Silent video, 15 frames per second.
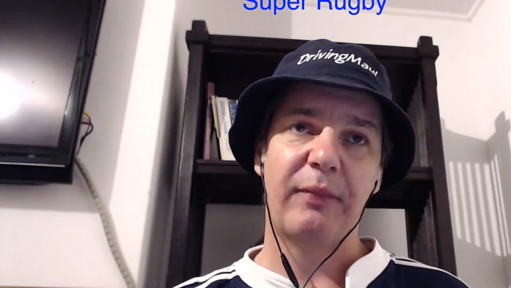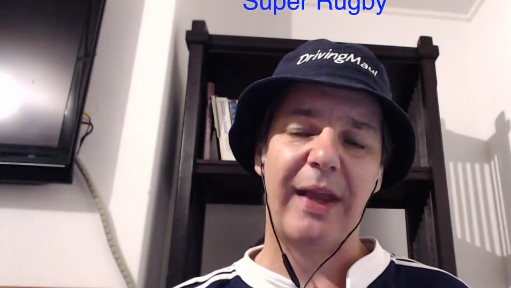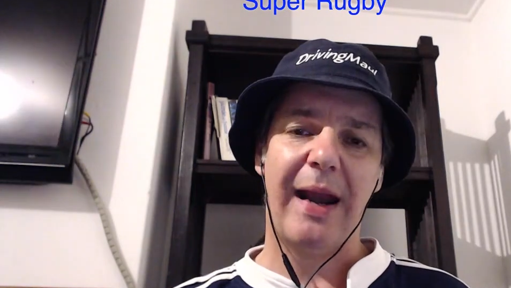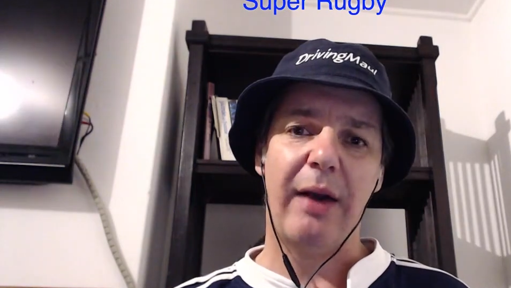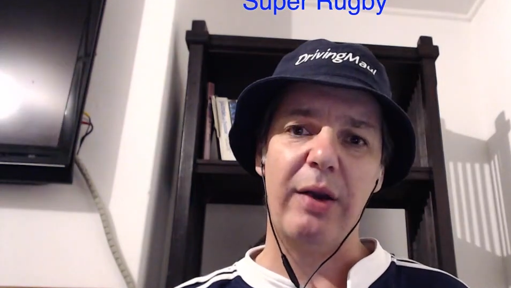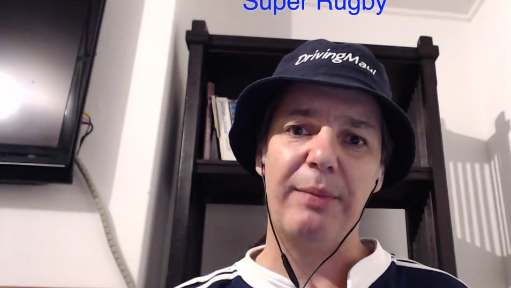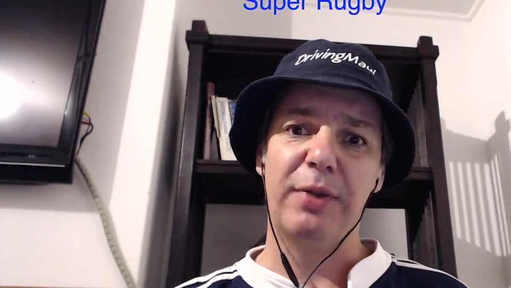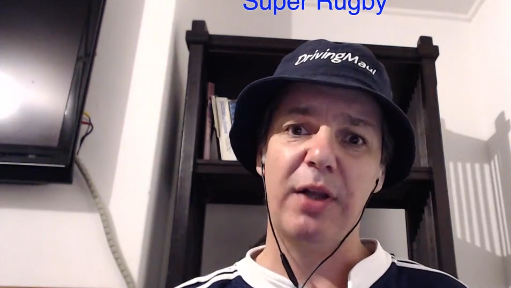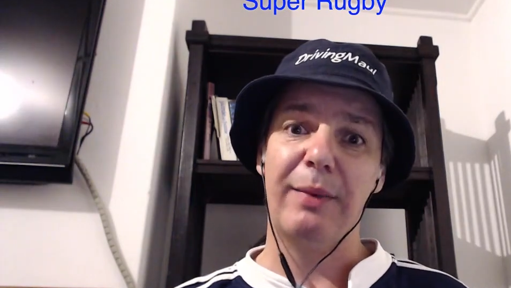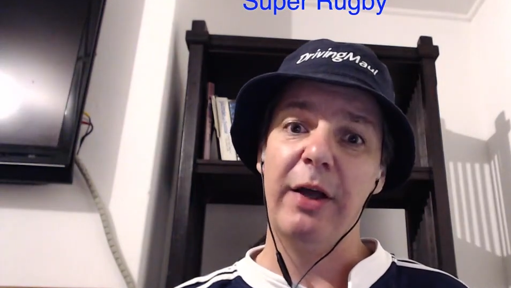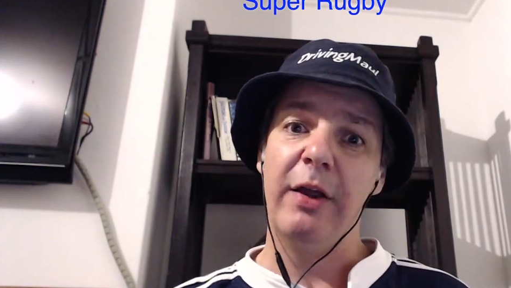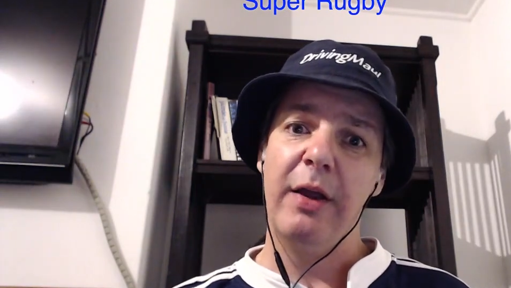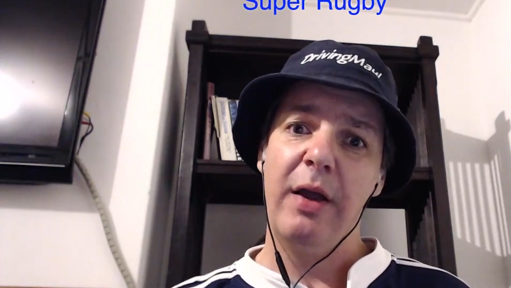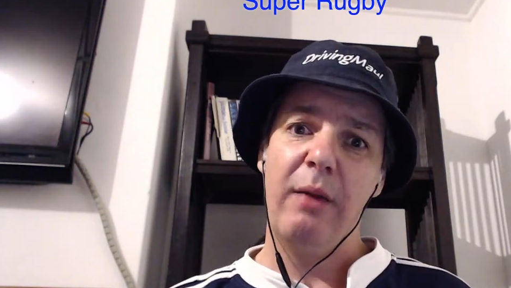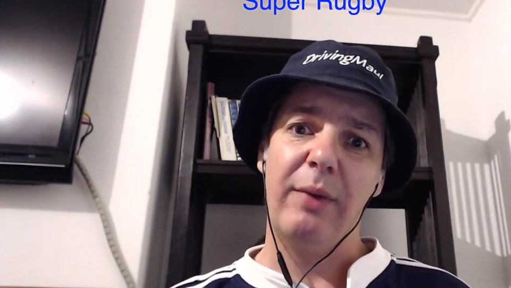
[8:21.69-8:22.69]
Harry Plummer
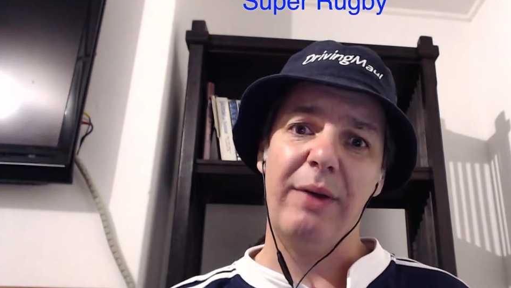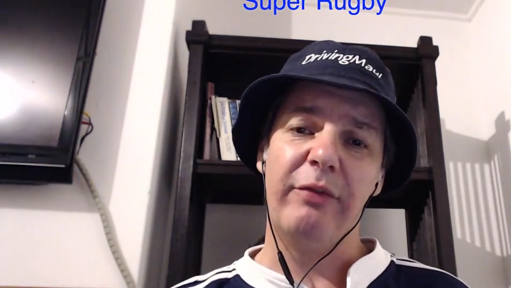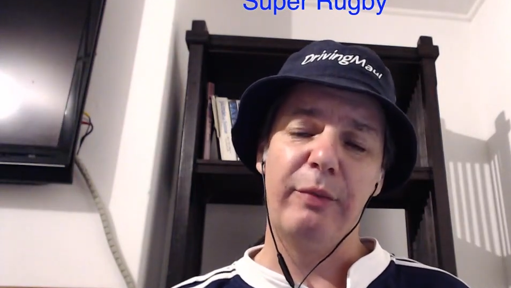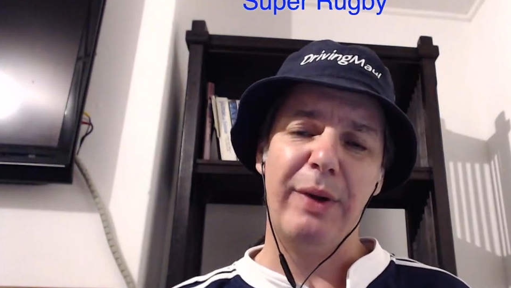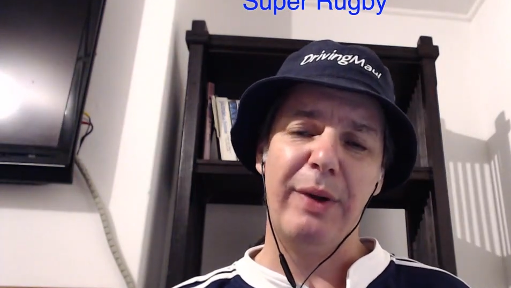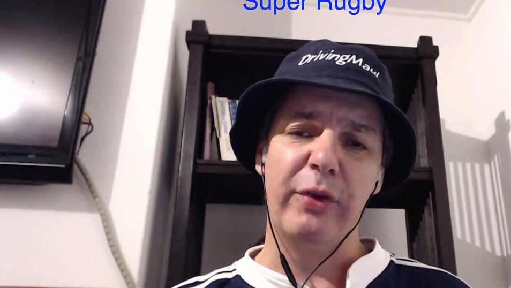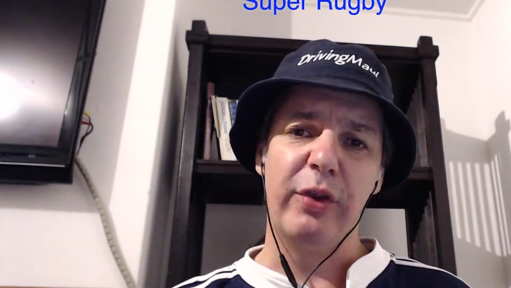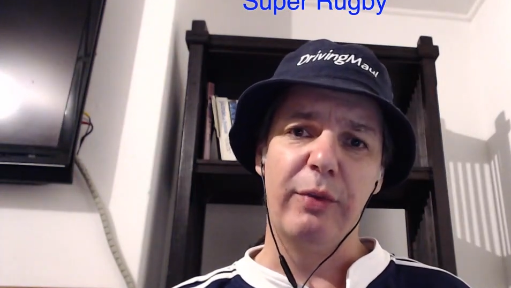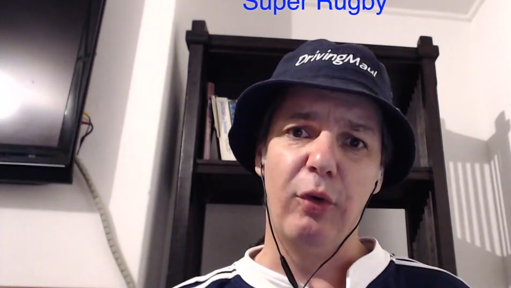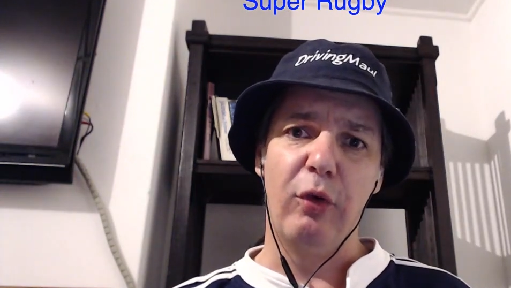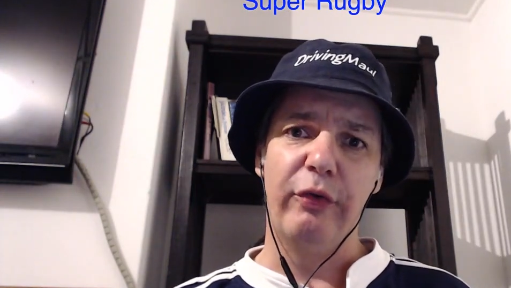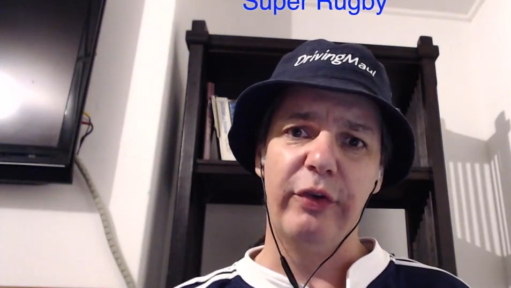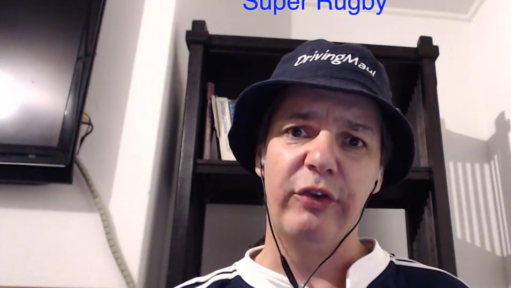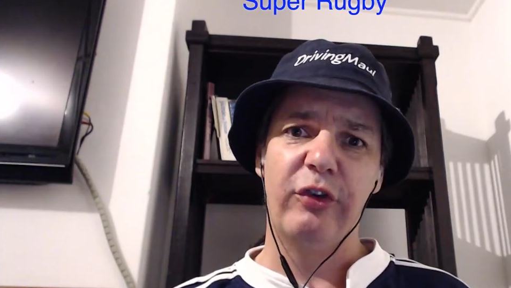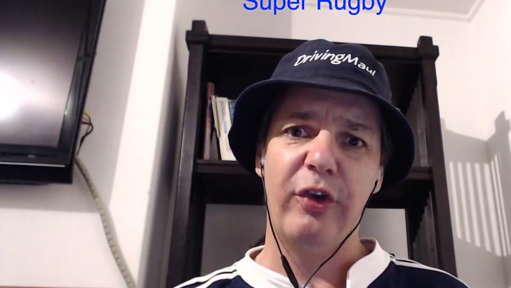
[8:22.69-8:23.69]
went with the
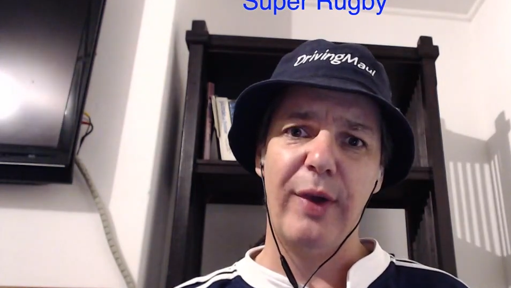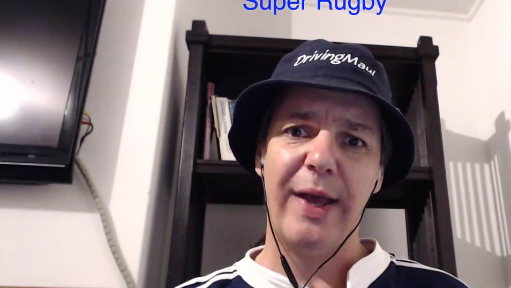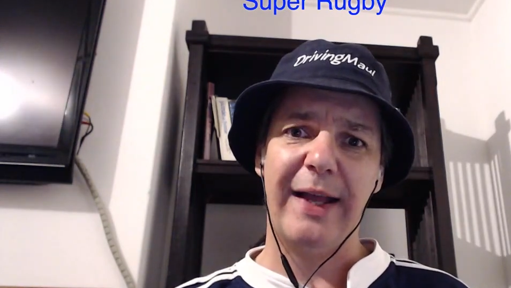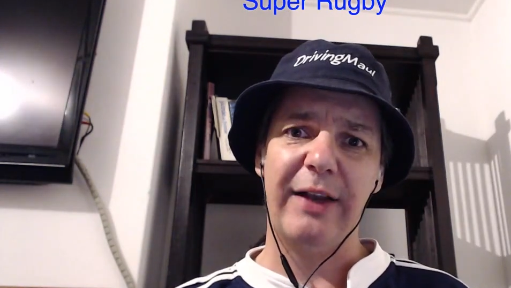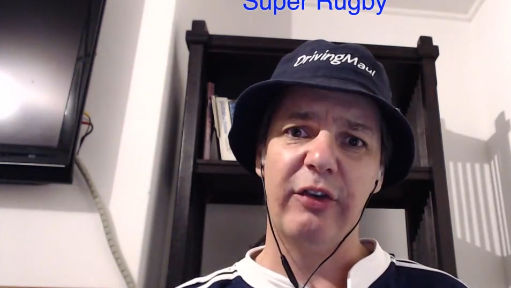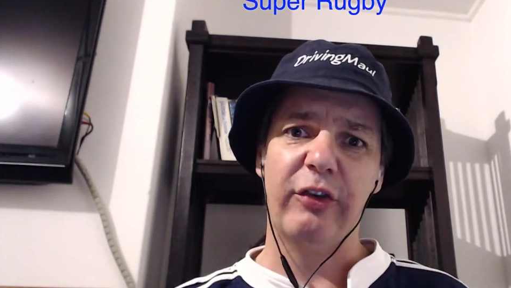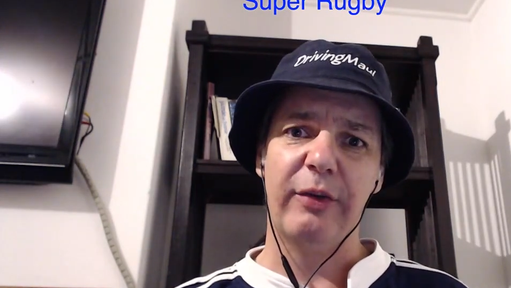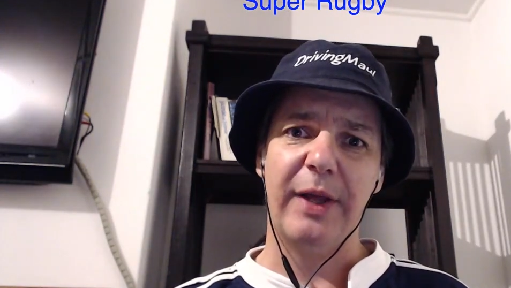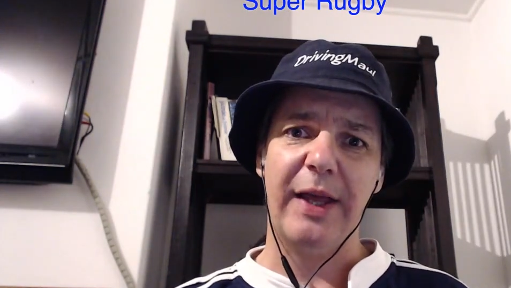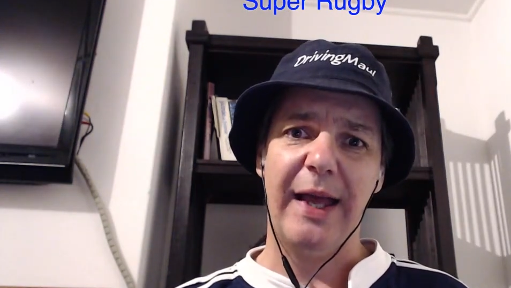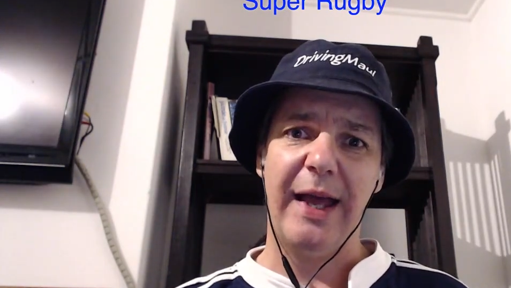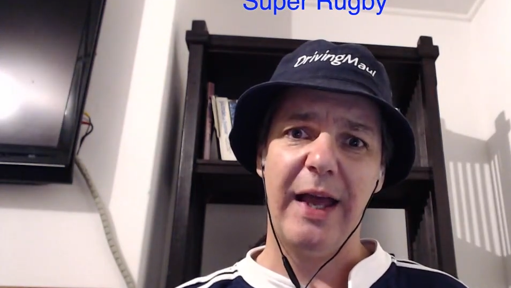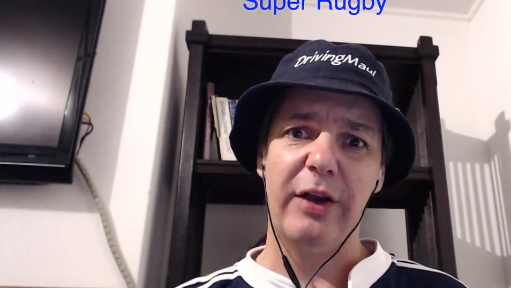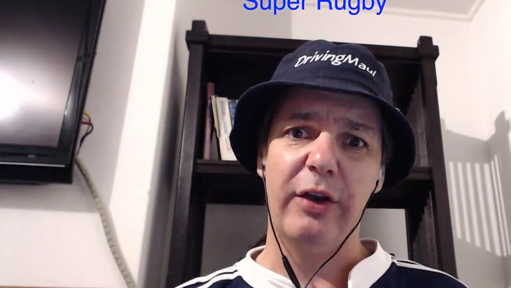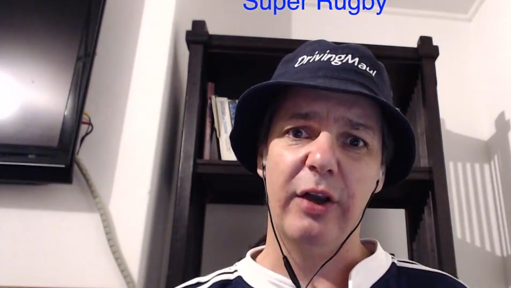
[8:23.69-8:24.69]
ball for 2 hands
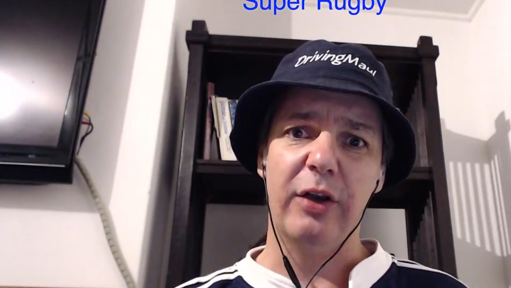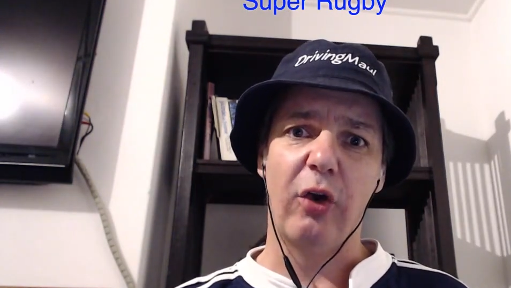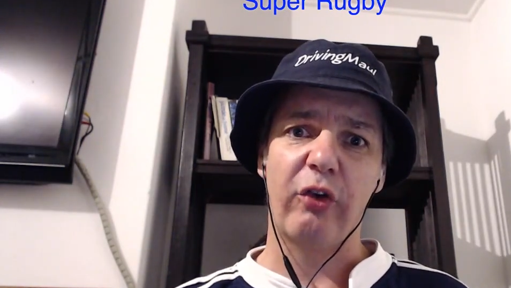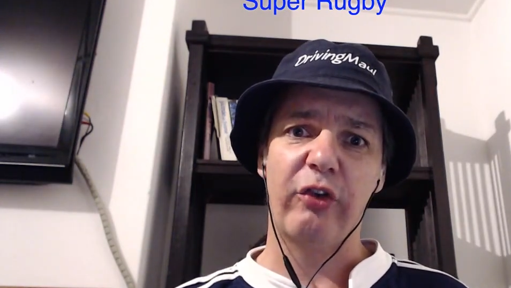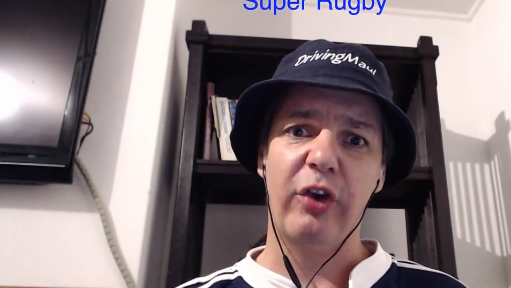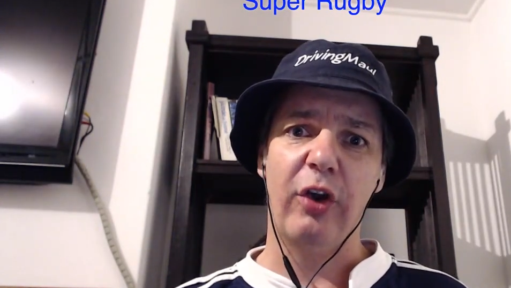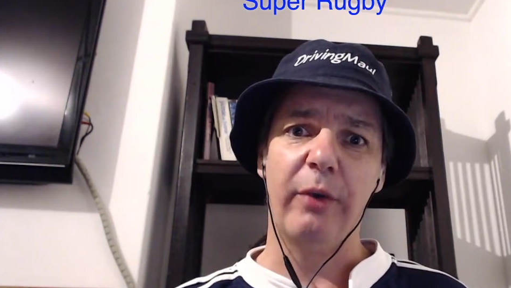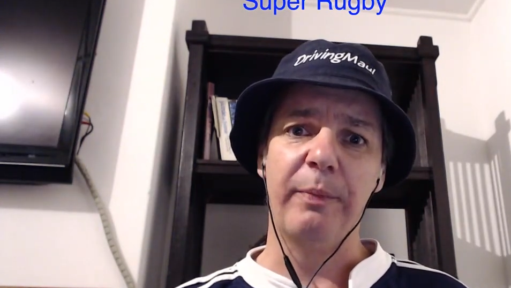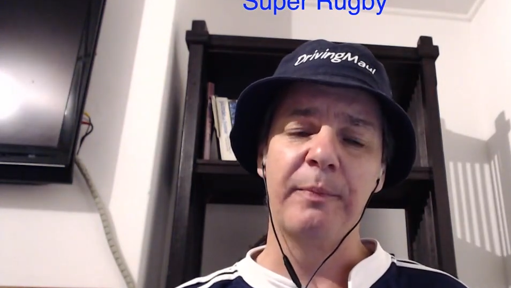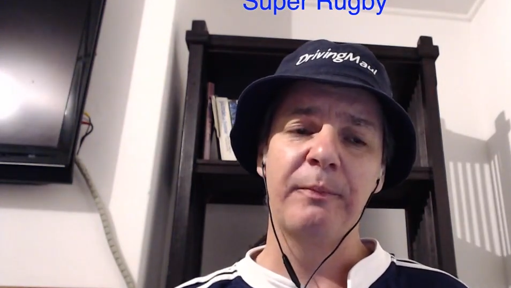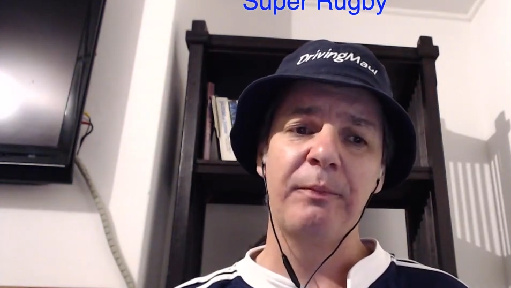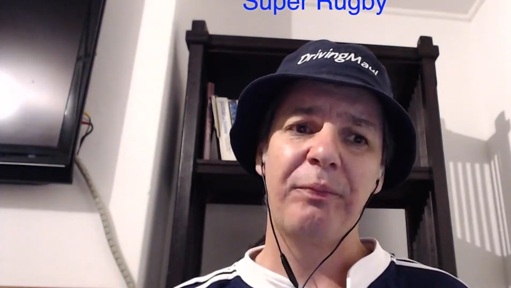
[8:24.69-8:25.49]
and knocked it on.